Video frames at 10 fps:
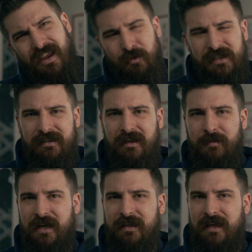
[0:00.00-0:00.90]
recently I'm
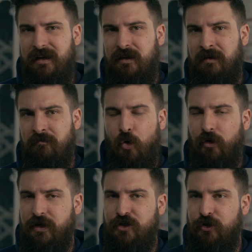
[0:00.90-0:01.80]
kind of getting
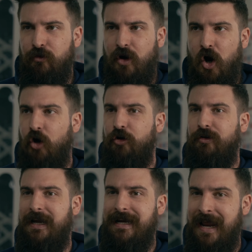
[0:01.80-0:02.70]
more into harder
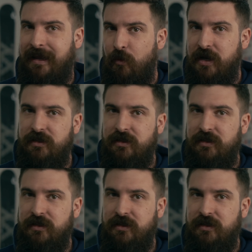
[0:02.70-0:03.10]
light anyway,